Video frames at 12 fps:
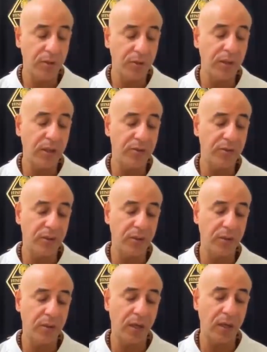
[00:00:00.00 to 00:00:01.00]
you can
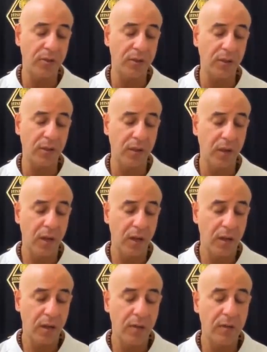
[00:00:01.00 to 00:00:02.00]
see actually
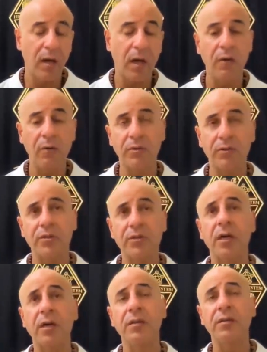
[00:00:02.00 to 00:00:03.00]
in our
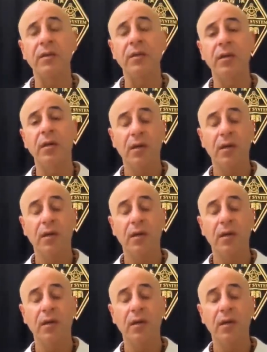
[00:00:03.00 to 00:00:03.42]
society,